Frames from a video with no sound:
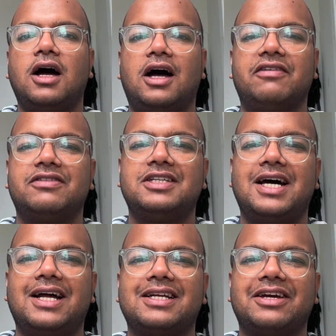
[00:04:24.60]
After
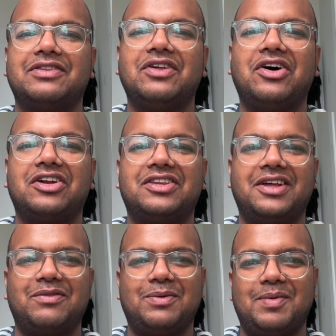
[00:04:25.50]
that, I thought
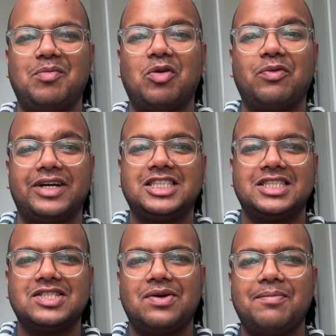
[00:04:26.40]
there would be more
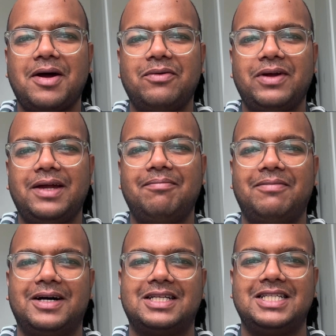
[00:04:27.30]
questions on my way,
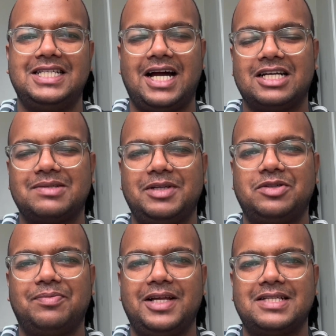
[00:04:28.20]
but he asked me
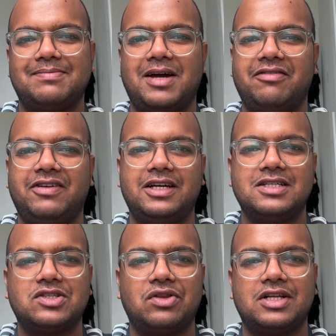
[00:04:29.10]
to place my
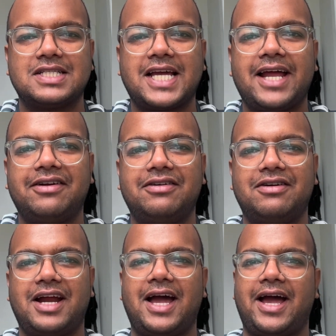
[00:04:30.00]
fingers on the
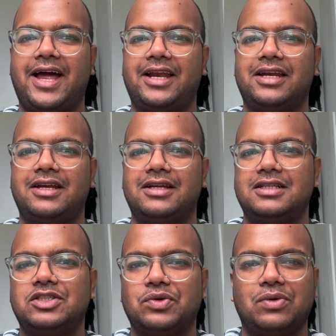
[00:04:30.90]
scanner and
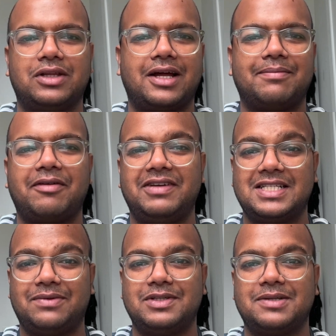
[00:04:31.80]
told that my
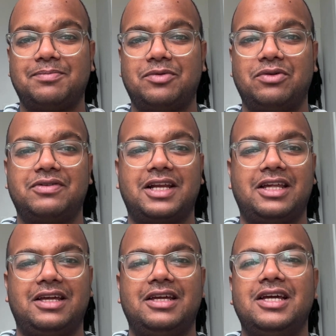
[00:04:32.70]
visa was approved, and
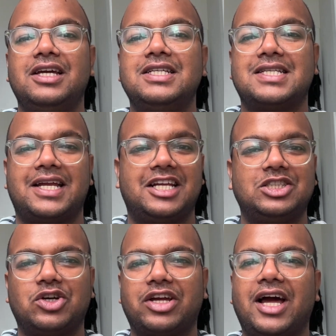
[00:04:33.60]
he said,
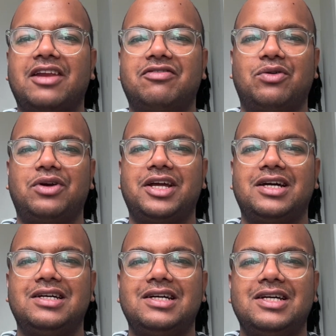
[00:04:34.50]
"Enjoy
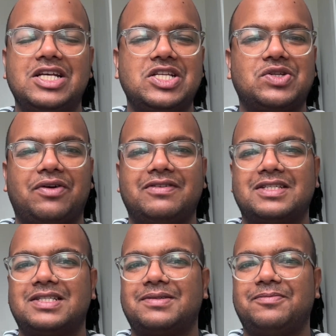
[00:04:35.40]
California." So I
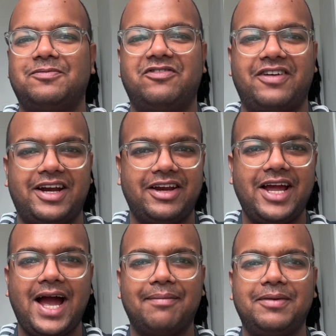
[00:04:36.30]
was very
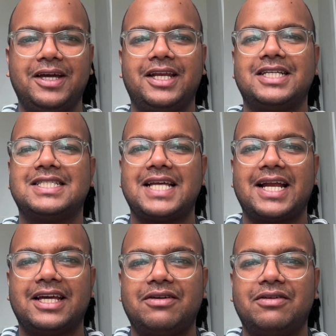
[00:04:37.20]
happy and
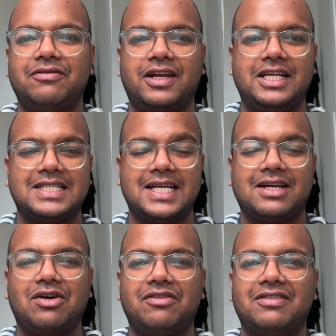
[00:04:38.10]
ecstatic when he said
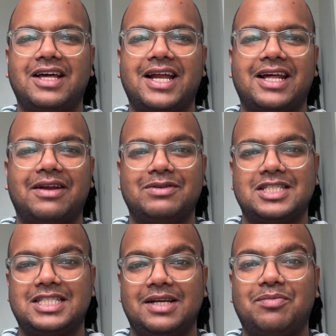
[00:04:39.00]
all of that, and I was
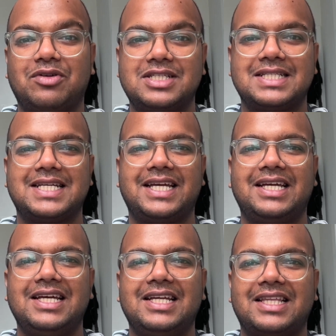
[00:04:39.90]
still
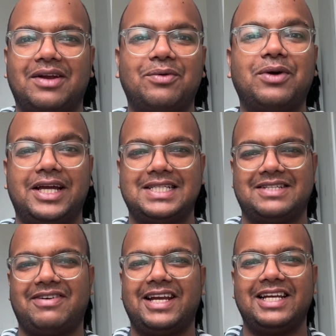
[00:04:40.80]
processing that, okay,
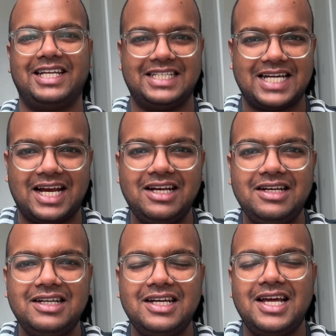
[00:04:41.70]
it's finally
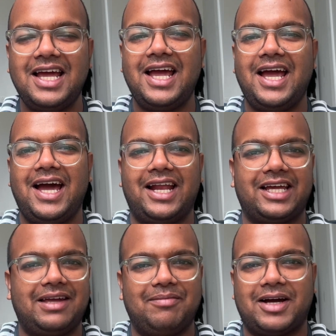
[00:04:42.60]
done. And I
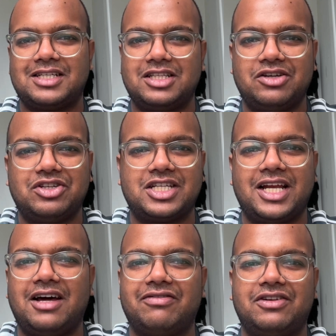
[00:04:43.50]
came back to the
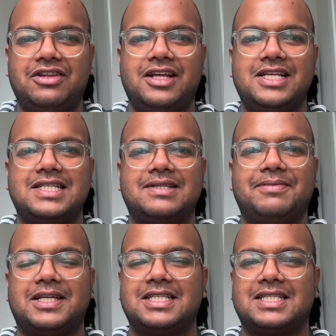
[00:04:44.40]
hotel after this
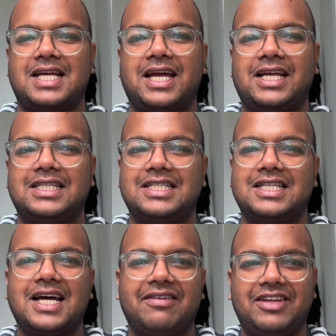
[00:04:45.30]
because I
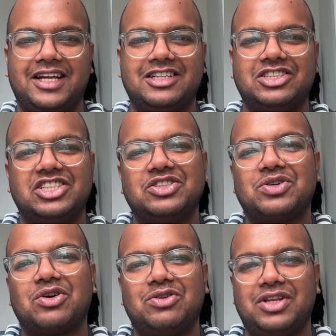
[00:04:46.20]
didn't have the energy to
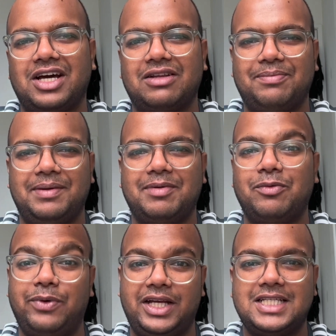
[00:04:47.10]
talk to the other people
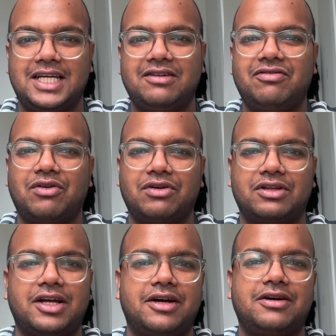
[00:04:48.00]
waiting for
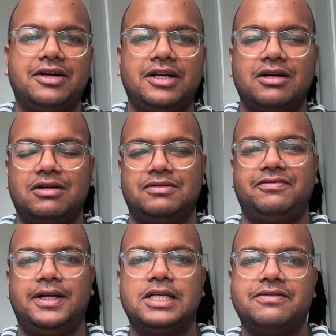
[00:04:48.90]
their
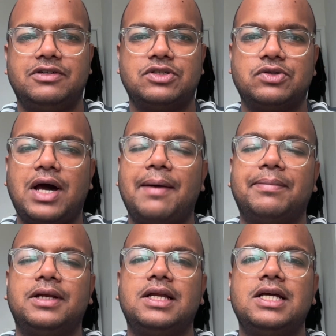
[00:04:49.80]
interviews to
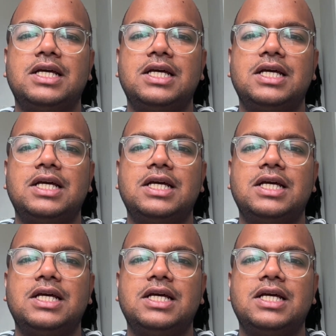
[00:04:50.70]
happen.